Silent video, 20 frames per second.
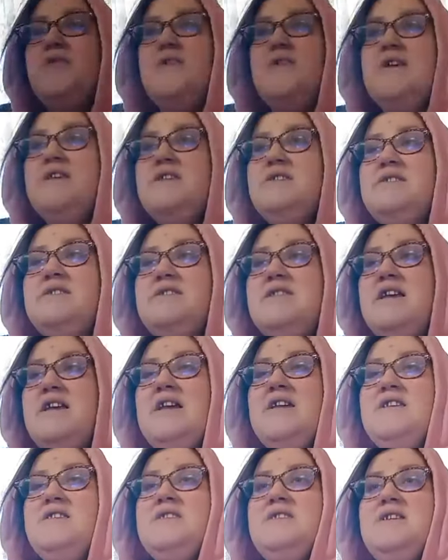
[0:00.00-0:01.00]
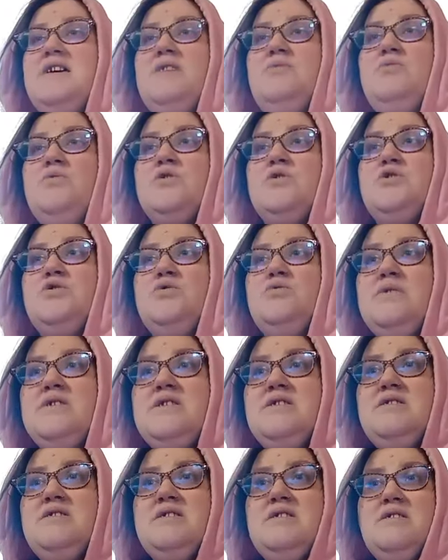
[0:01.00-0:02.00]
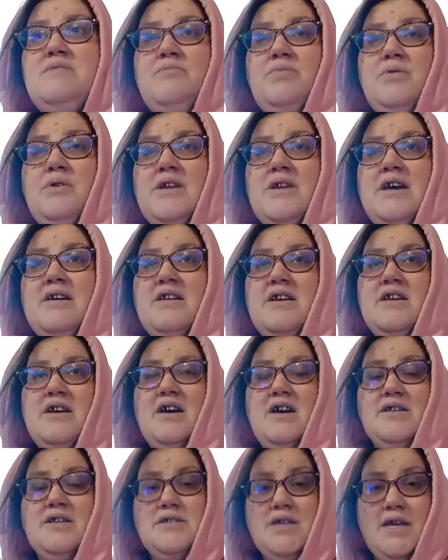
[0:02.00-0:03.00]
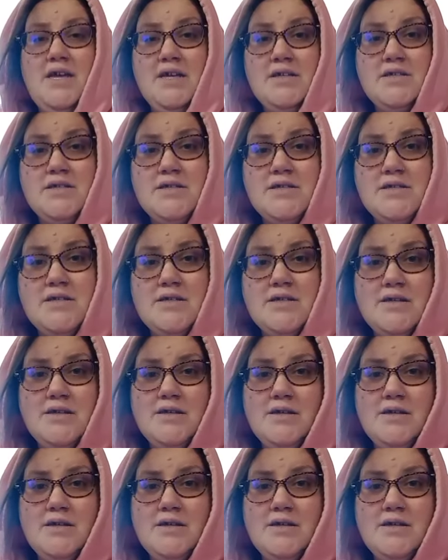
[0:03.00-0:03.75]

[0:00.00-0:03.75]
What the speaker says: things that I said were twisted and put out of context.